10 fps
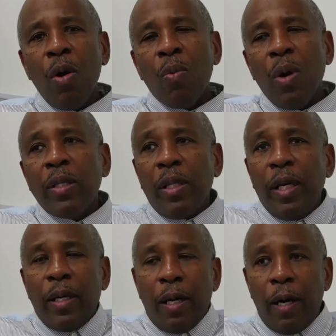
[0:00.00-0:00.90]
One
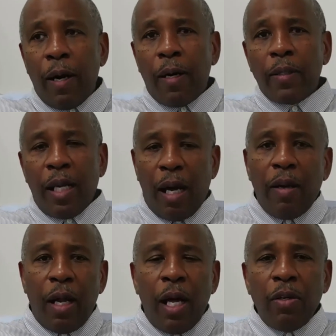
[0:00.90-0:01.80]
thing
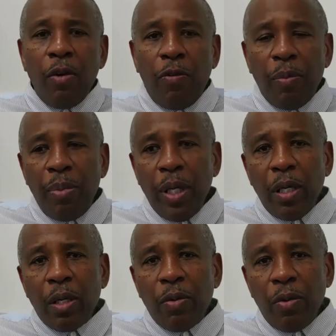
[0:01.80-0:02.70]
that I know from being
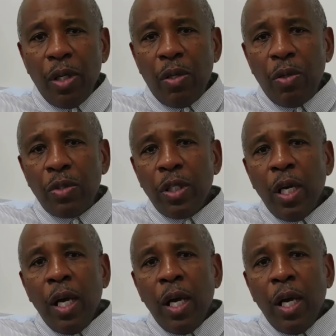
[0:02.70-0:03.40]
a career coach